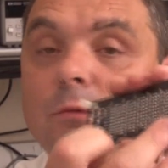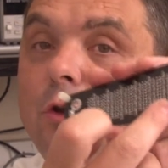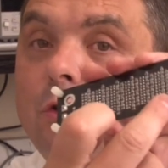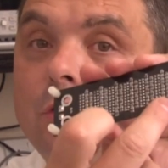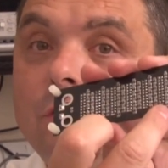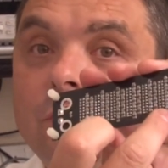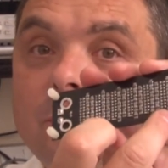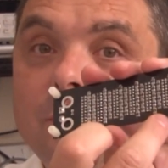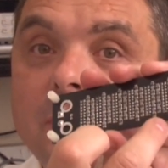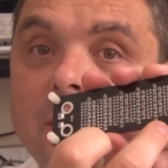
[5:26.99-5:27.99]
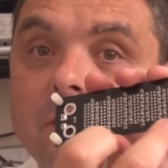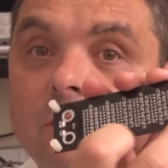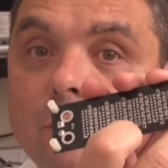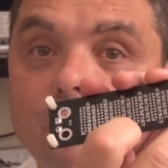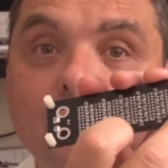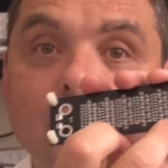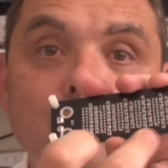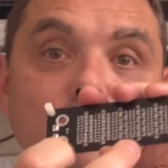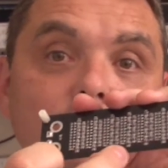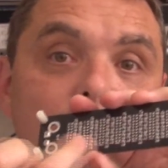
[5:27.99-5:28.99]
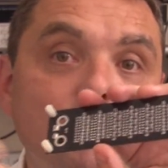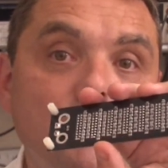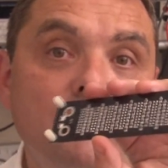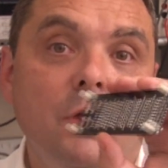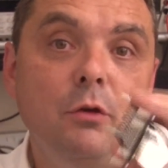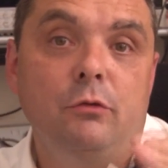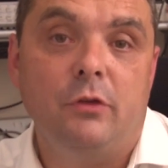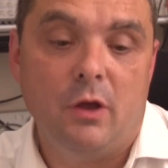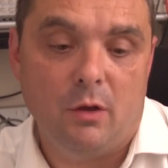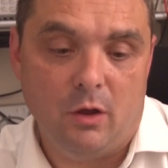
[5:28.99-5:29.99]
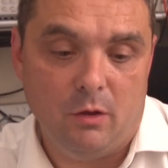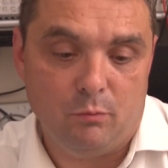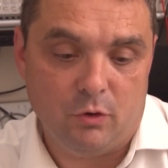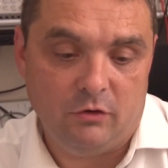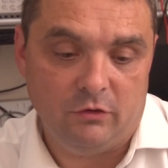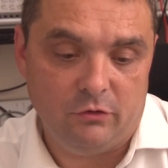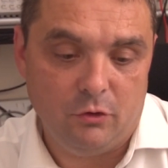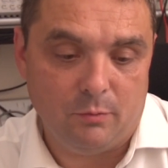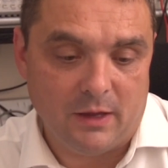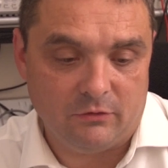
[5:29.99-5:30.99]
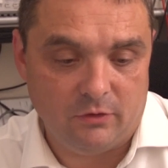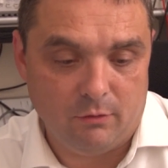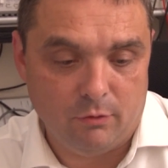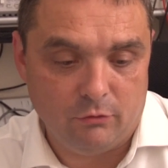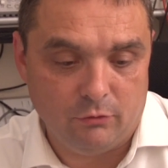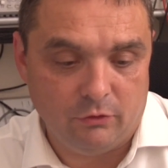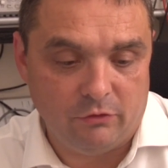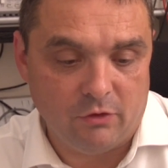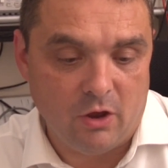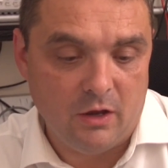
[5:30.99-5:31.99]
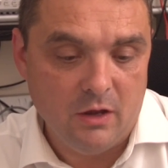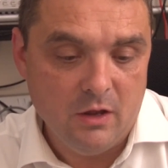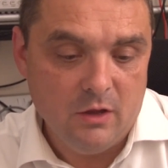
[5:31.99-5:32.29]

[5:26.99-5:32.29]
you can simply solder sucker and just remove those bridges, and you're back to the original design.